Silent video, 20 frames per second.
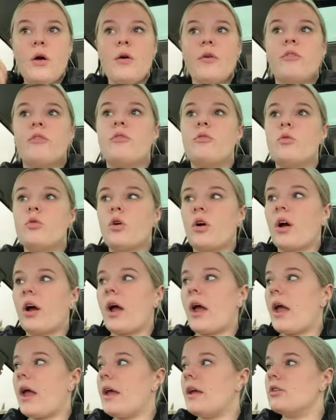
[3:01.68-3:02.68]
for
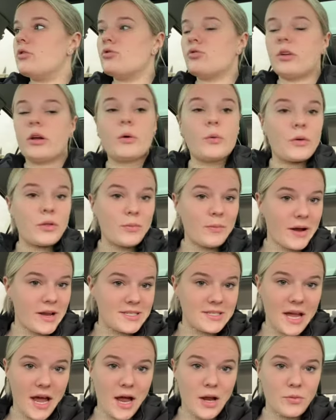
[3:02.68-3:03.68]
a drink with my
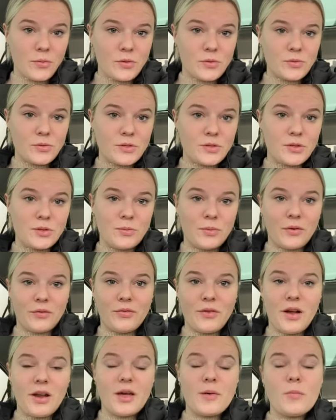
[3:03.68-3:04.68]
dad, which was super
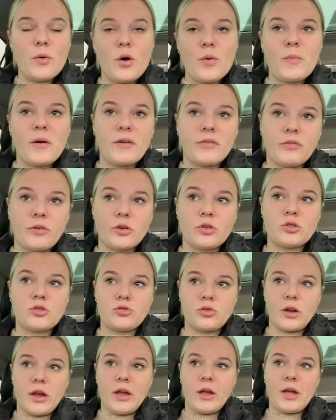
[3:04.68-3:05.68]
fun. I bought my first
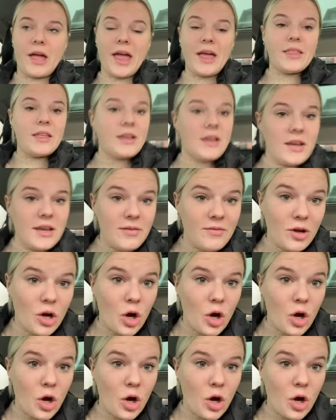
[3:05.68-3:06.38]
drink and they didn't even